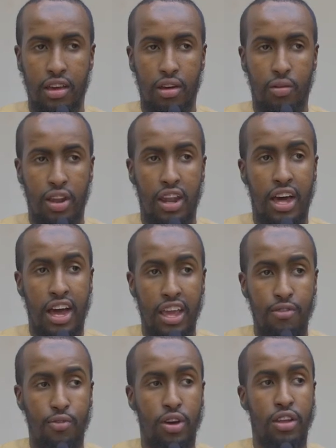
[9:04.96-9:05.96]
Allah,
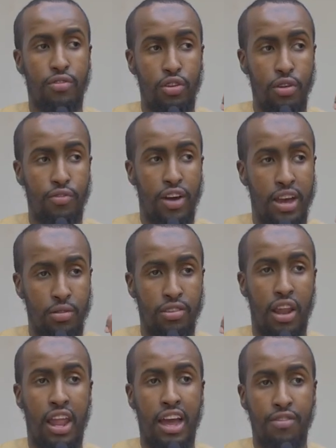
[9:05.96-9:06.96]
if one of you, if I was
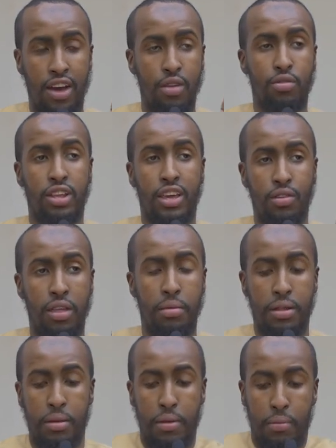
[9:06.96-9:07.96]
alive, I would kill them
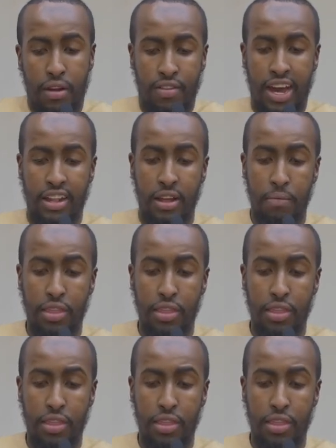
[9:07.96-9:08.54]
like the people of Ad.